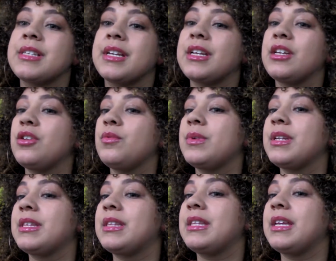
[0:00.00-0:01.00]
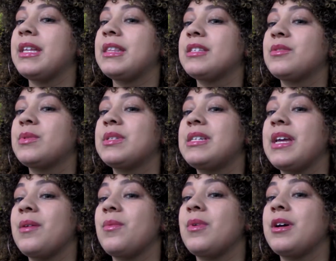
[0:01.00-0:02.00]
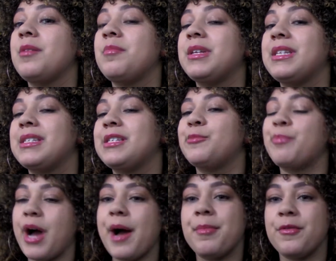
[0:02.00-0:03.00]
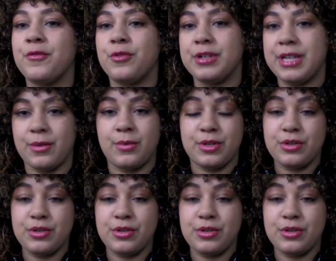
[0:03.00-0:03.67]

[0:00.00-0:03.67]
Like, you wouldn't think this was day one, but this is popping for day one.